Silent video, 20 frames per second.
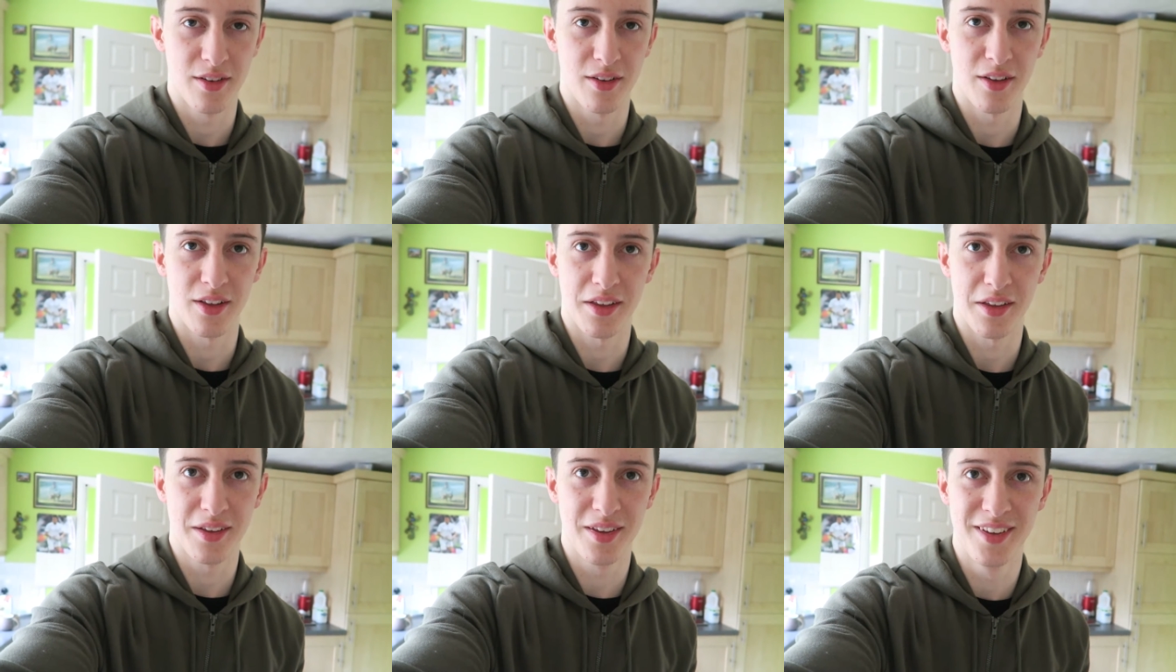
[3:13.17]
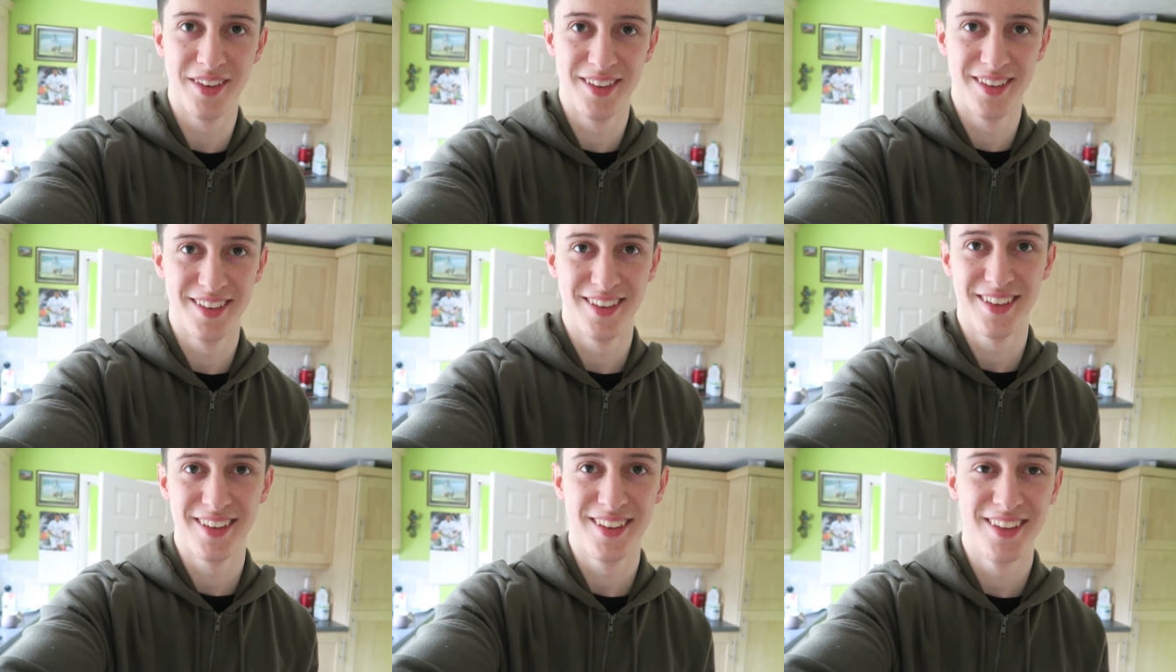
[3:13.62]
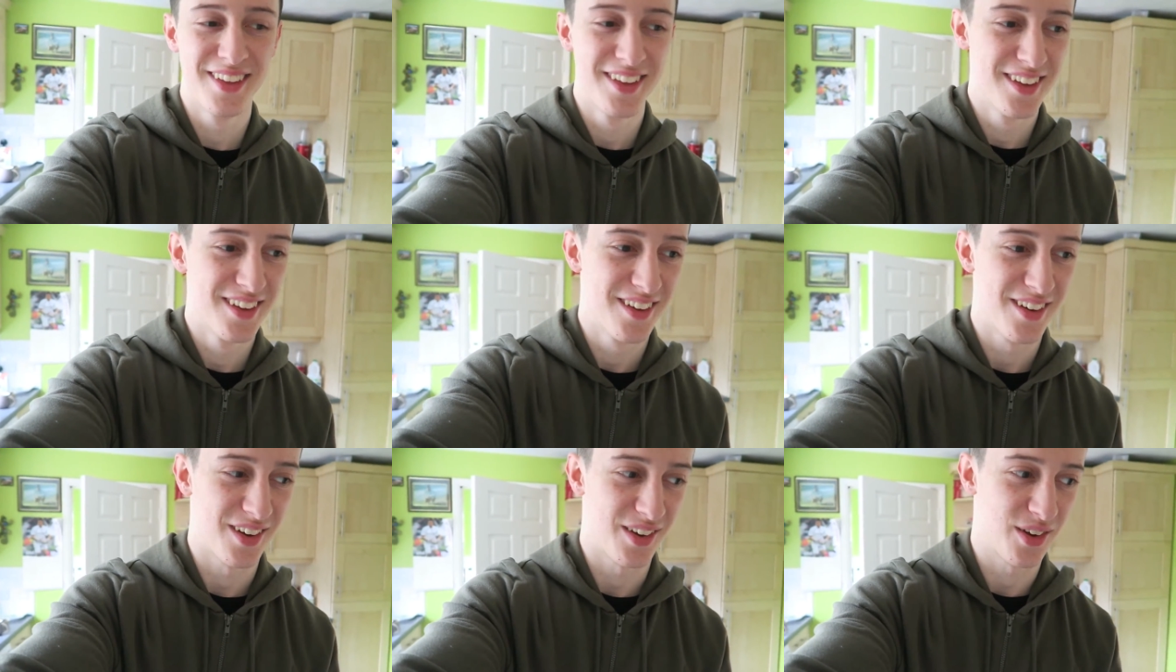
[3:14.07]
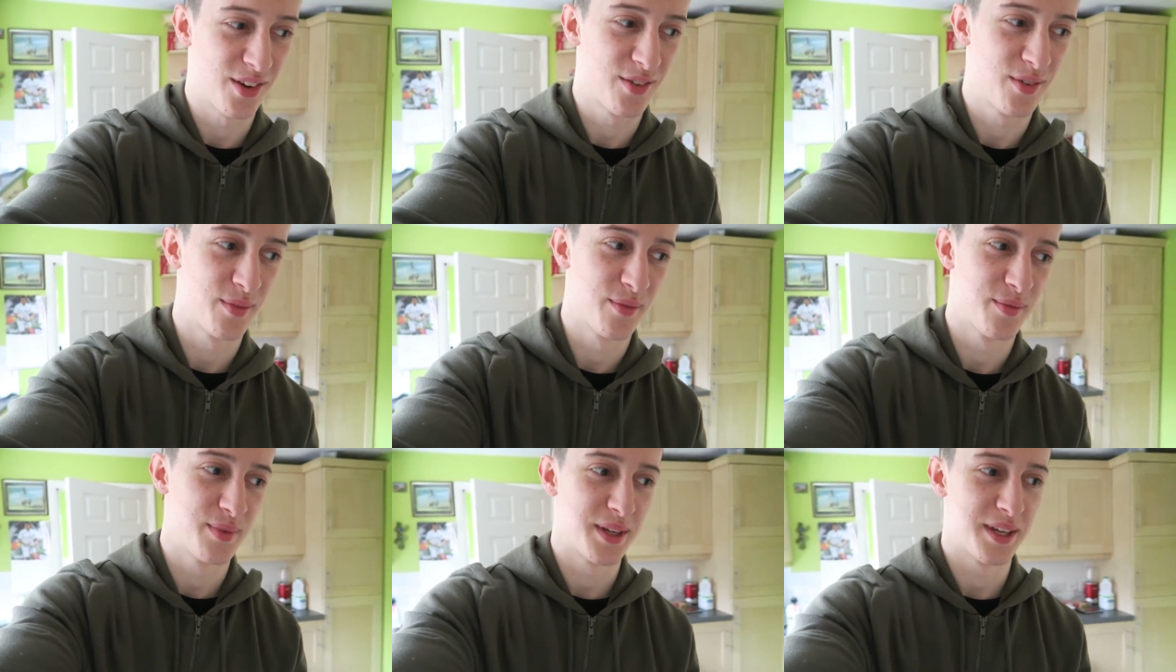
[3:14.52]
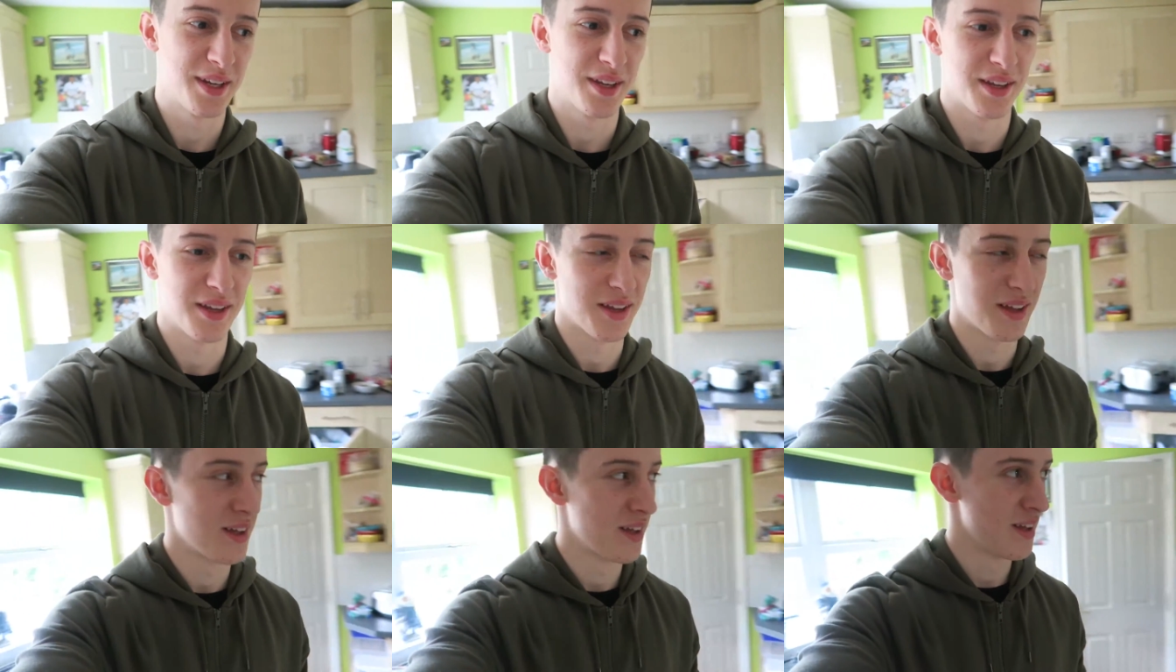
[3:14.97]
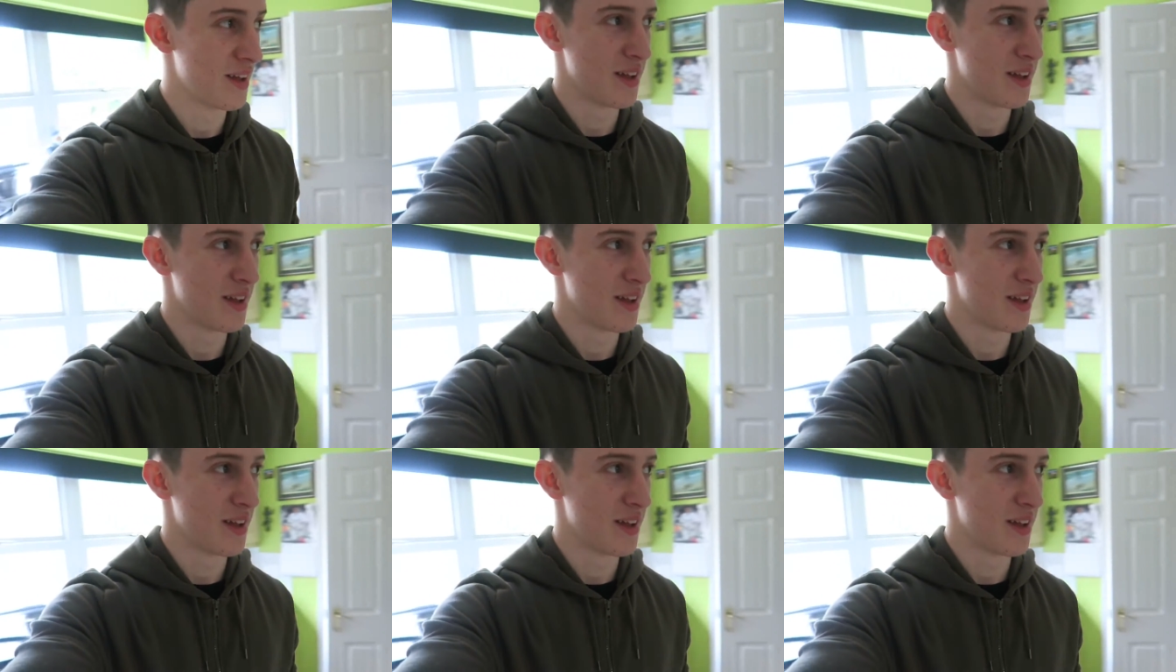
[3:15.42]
Like I go from being